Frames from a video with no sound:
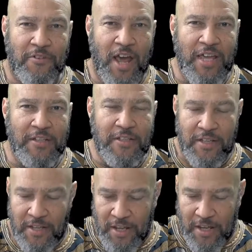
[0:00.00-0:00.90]
right?
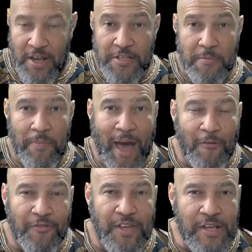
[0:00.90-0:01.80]
There's some
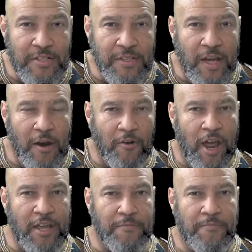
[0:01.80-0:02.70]
powerful things in there,
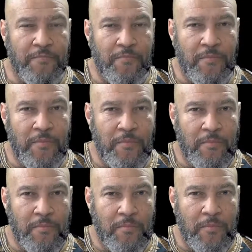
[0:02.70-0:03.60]
right?
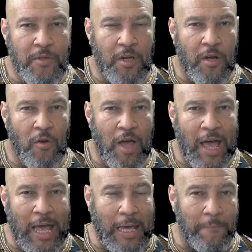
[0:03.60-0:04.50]
You know,
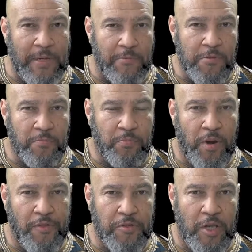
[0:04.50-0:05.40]
people's
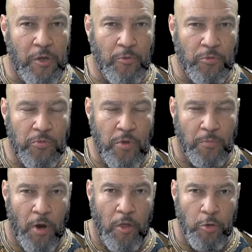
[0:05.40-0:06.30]
brothers say,
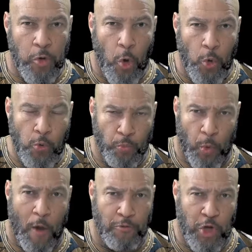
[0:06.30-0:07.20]
brother, you know, you
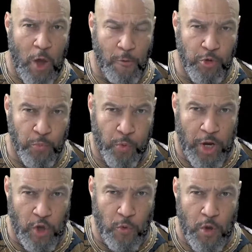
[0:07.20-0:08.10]
prophesying when you
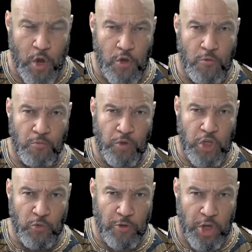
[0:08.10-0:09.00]
pray, you
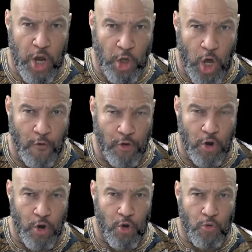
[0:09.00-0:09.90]
teaching with your head covered.
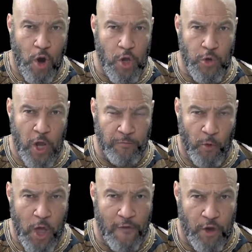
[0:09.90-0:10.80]
Right? You're not
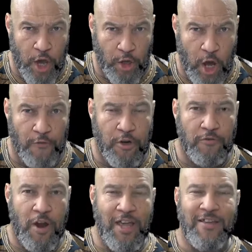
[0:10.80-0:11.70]
supposed to have your head covered,
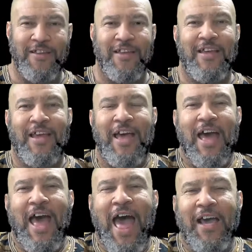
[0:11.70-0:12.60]
right?
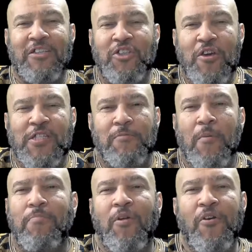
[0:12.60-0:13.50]
I can show you something
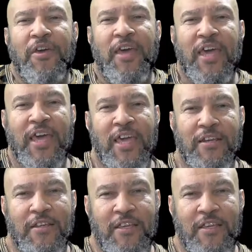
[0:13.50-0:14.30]
to blow your head.